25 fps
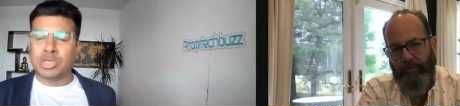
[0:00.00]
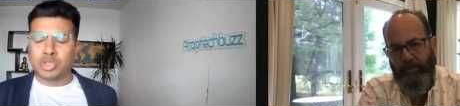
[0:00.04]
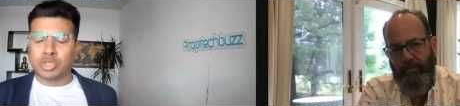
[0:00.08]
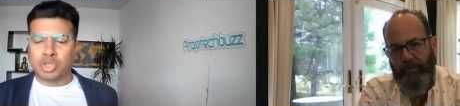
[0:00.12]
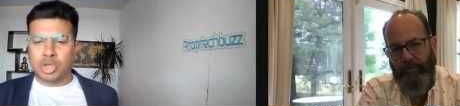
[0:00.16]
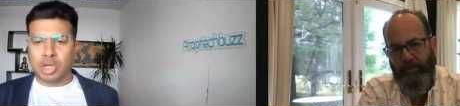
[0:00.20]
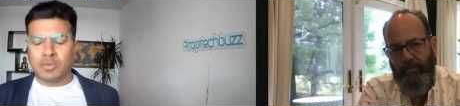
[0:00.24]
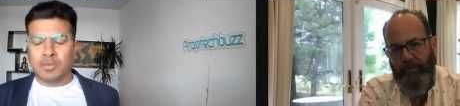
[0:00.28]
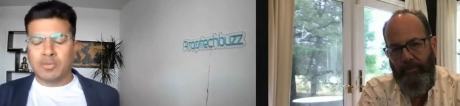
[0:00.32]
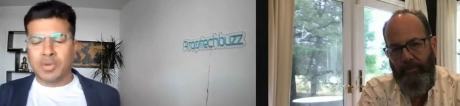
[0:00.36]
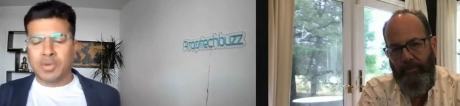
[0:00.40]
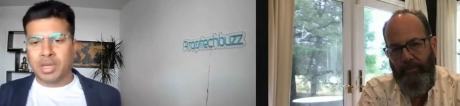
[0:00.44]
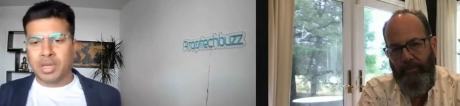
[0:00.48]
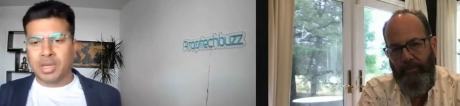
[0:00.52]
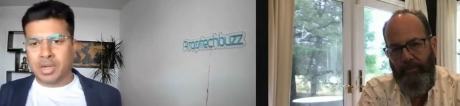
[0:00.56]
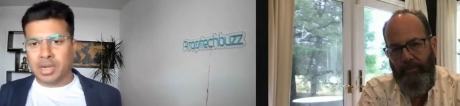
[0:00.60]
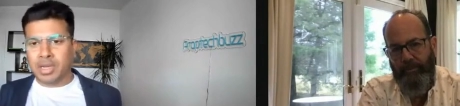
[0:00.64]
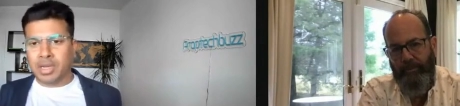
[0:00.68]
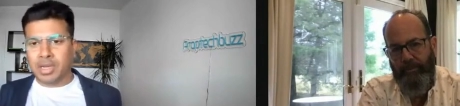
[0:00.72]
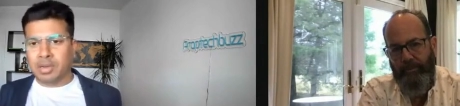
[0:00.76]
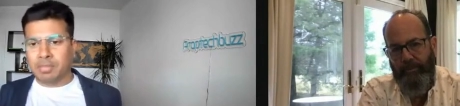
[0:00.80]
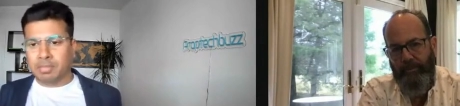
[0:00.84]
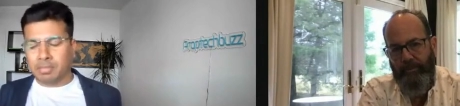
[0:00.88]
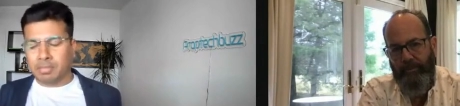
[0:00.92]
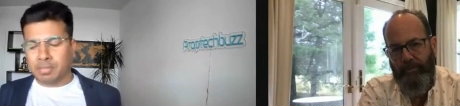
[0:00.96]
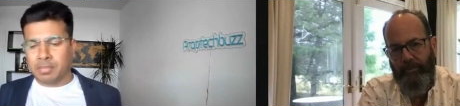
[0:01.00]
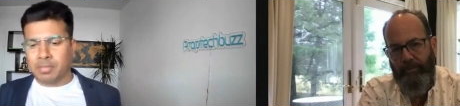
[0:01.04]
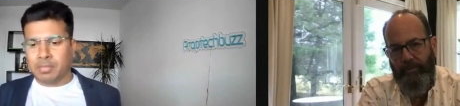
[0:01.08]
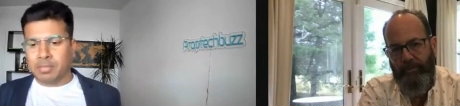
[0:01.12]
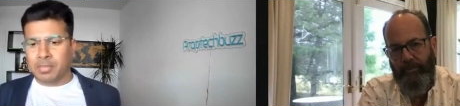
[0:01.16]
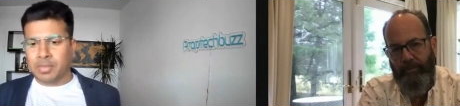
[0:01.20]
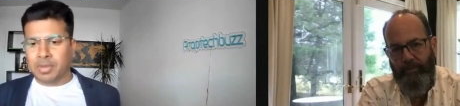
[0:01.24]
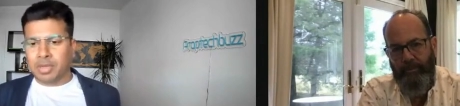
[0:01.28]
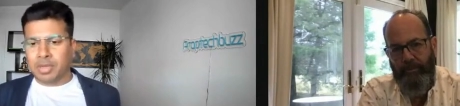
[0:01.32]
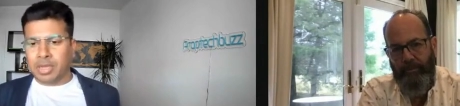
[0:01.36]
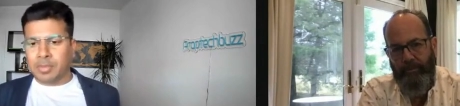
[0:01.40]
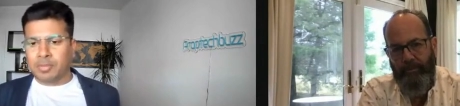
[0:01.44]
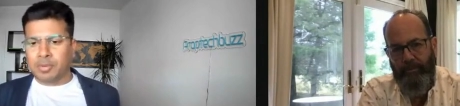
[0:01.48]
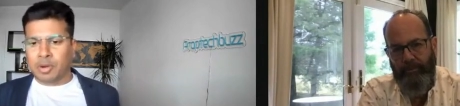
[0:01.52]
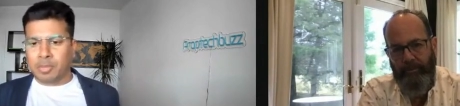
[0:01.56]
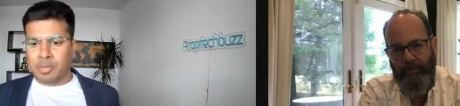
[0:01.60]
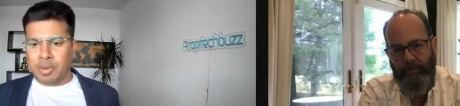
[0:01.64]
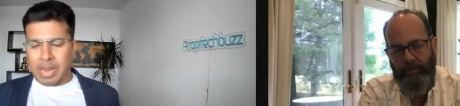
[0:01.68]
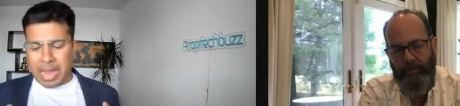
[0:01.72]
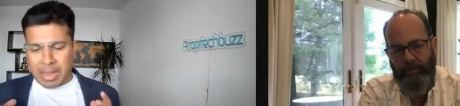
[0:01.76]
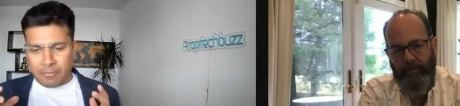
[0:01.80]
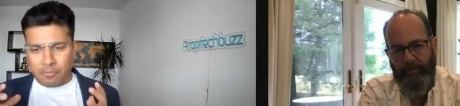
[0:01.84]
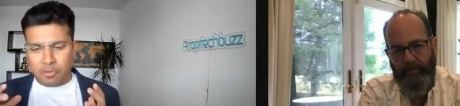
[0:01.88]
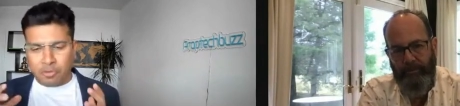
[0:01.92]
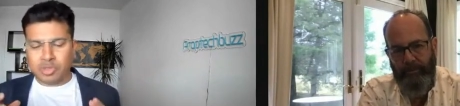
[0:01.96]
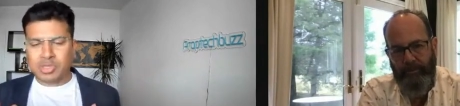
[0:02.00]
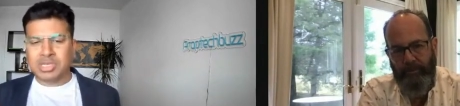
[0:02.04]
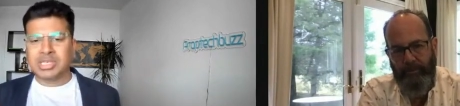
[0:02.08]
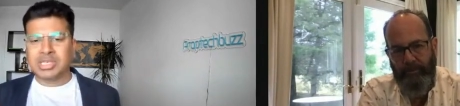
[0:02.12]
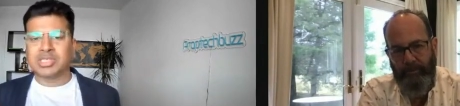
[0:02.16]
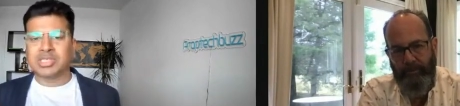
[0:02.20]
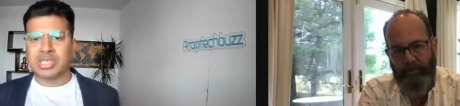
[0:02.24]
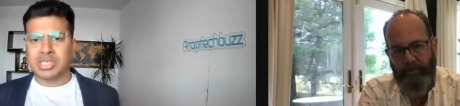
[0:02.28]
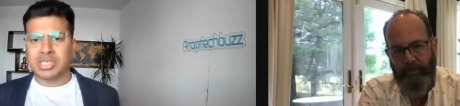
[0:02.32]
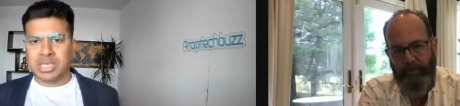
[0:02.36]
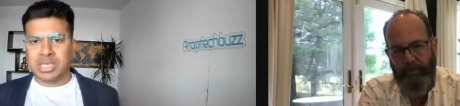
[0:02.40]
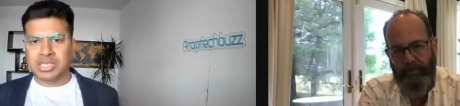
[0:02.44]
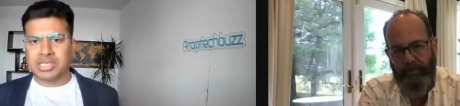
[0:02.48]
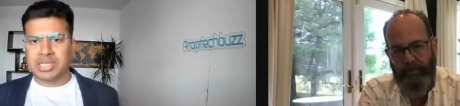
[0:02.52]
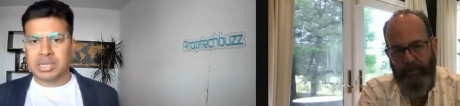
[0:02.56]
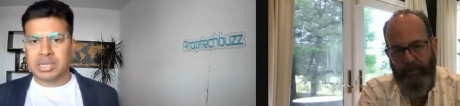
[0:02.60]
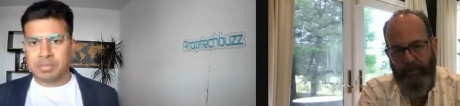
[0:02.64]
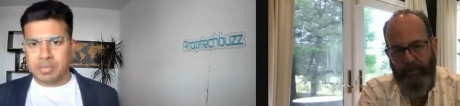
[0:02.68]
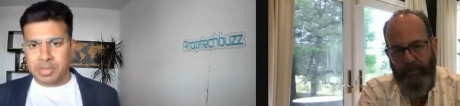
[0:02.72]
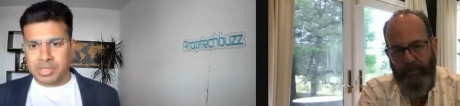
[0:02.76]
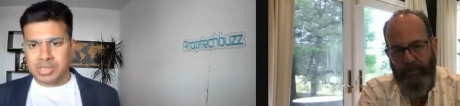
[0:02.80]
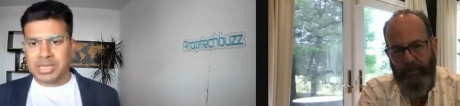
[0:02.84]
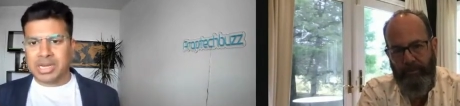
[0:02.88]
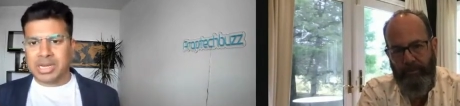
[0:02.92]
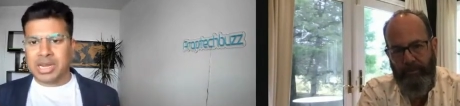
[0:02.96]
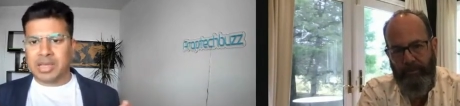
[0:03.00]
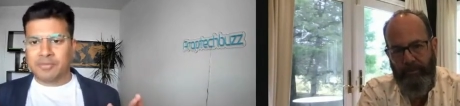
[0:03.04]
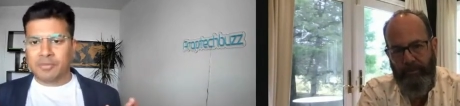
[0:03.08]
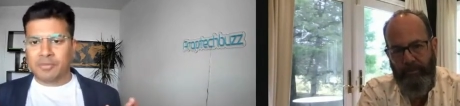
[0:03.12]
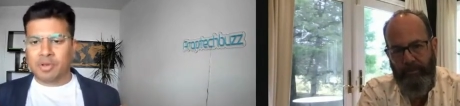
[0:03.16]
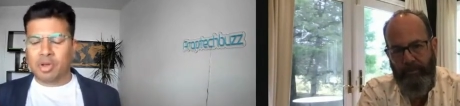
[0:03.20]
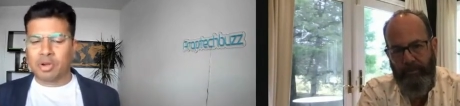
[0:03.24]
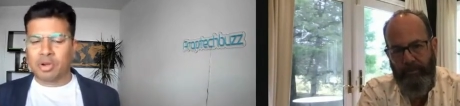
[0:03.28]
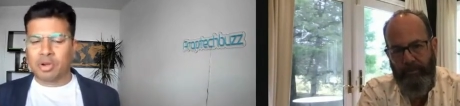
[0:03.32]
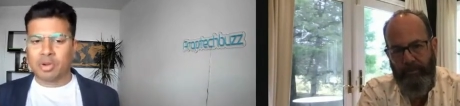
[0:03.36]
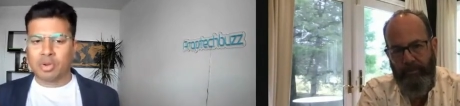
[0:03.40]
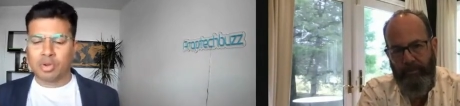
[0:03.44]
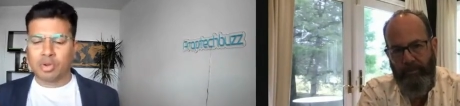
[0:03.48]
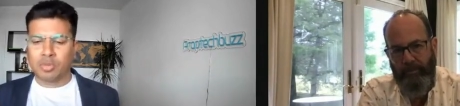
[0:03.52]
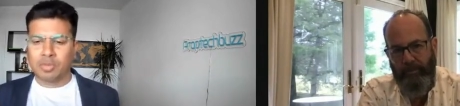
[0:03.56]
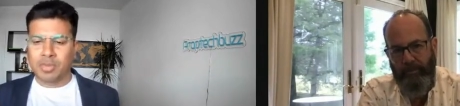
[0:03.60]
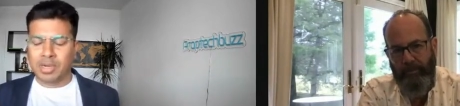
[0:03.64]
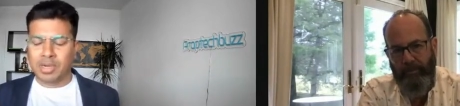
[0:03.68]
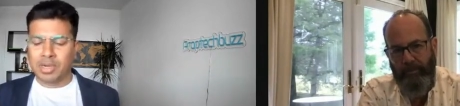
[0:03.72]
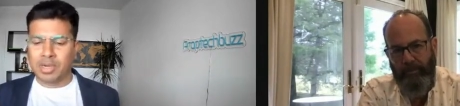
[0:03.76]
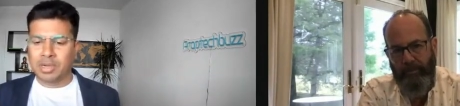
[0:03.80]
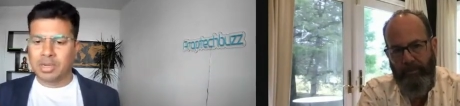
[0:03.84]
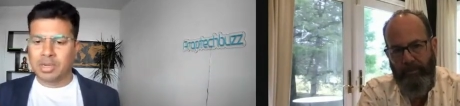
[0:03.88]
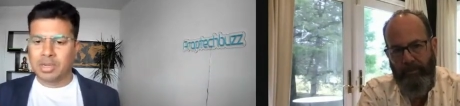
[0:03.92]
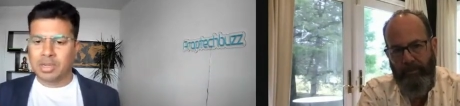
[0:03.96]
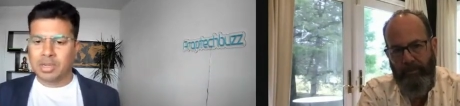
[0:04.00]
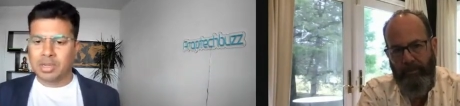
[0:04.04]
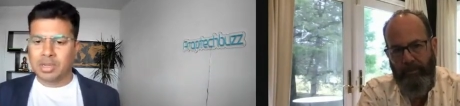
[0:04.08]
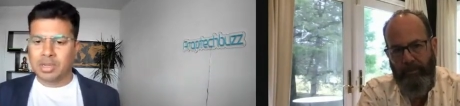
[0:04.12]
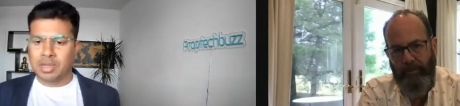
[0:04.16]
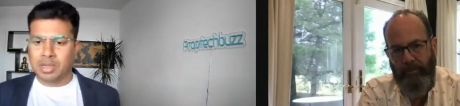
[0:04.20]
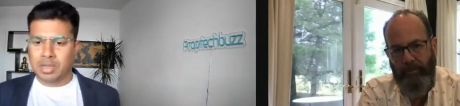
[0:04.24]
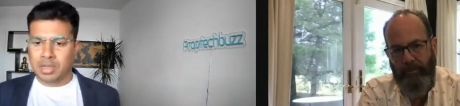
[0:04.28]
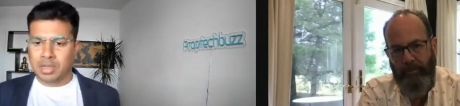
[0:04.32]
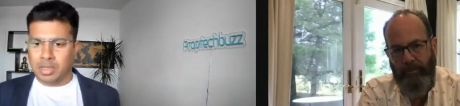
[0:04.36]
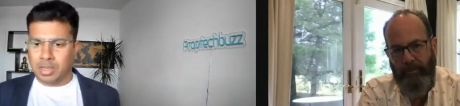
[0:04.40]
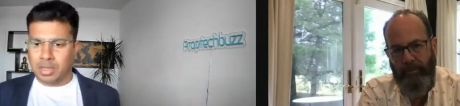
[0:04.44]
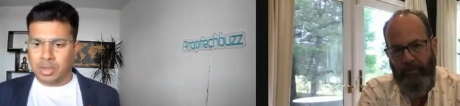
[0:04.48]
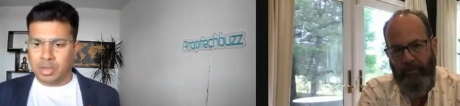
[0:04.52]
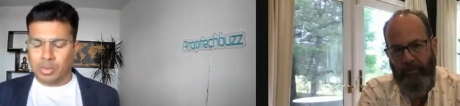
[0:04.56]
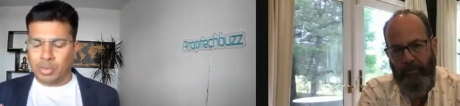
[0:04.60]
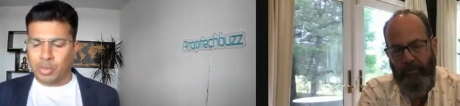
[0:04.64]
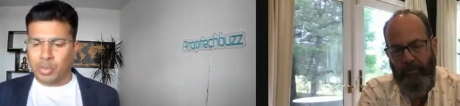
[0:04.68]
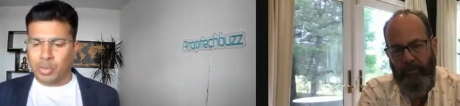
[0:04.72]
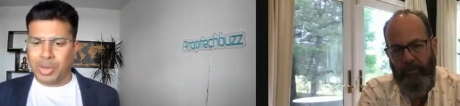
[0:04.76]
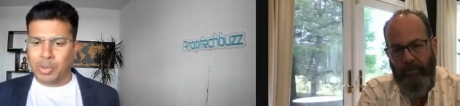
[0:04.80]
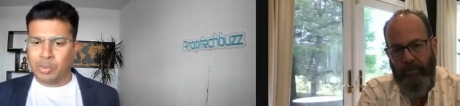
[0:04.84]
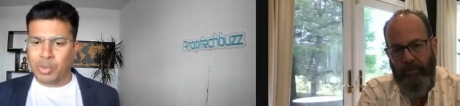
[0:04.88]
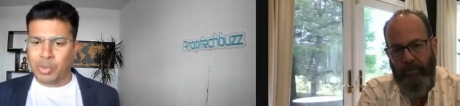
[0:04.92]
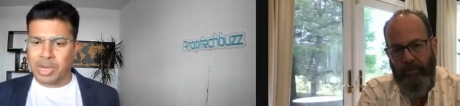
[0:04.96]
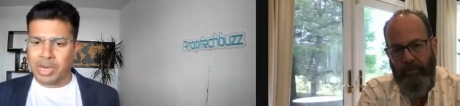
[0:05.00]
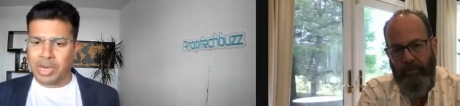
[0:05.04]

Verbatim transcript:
Speaker 1: solving a real key problem? Have you seen such examples that have gone global? Uh, what what